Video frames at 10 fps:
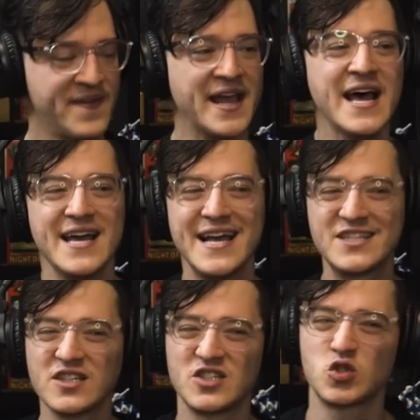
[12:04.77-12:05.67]
Like,
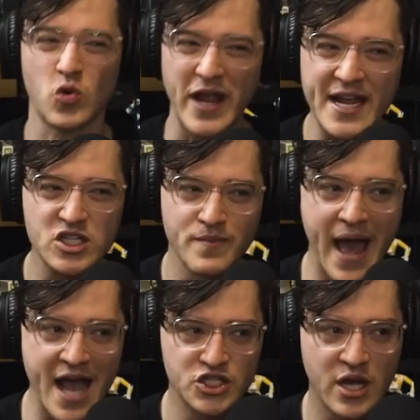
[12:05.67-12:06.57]
it's a strange
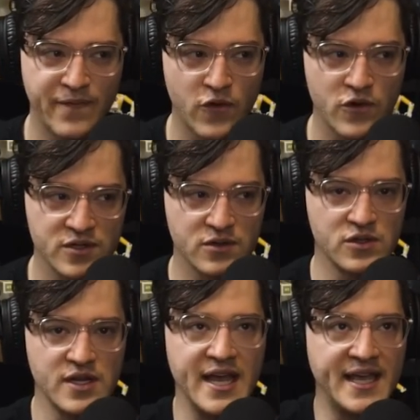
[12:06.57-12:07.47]
mashup for
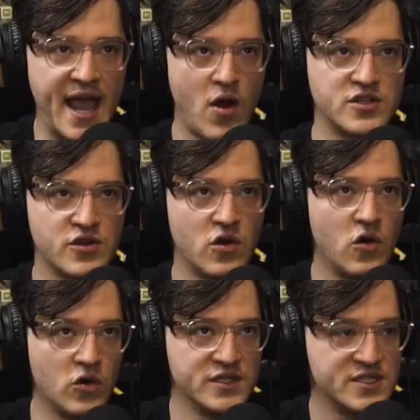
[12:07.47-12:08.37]
a character to
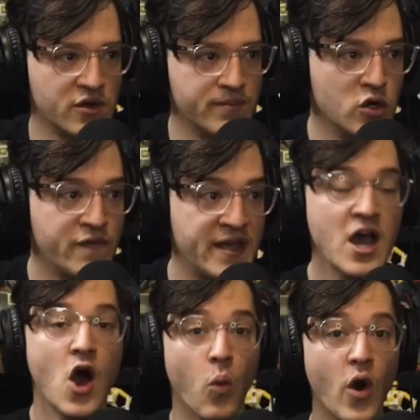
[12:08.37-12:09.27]
hold his own movie.
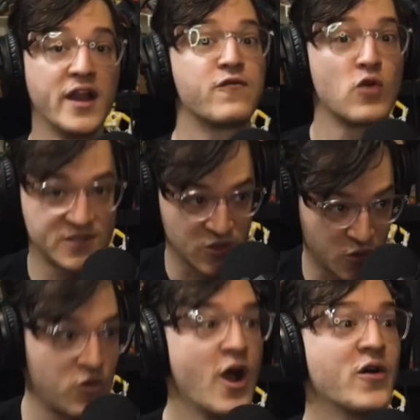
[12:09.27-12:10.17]
What if Russell
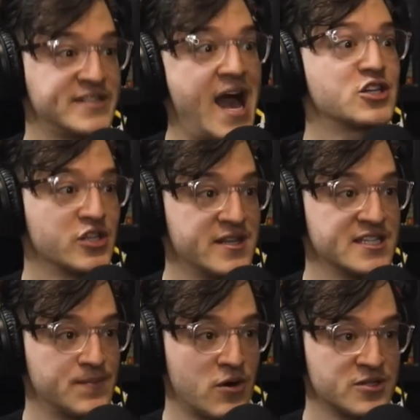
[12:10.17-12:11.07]
Crowe is actually
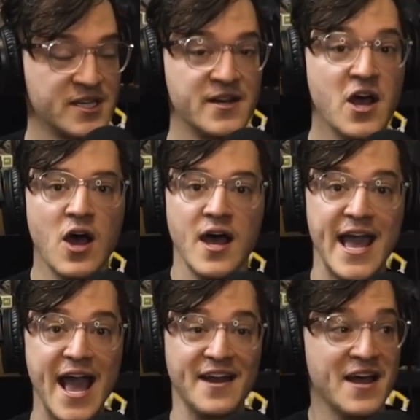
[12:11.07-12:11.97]
this person?
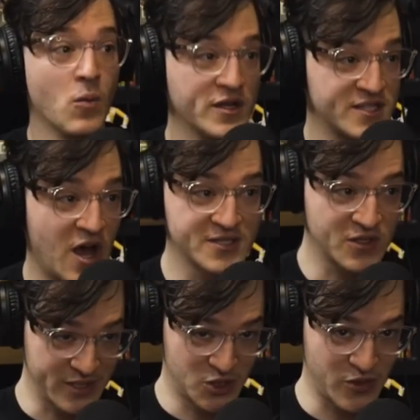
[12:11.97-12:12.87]
And what's
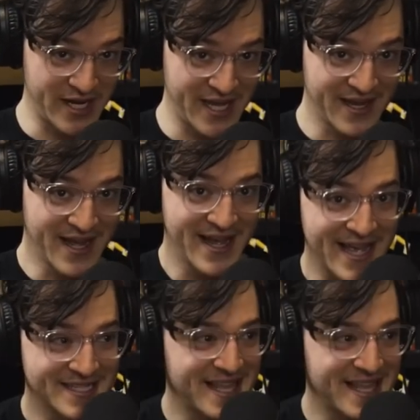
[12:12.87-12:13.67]
also intriguing is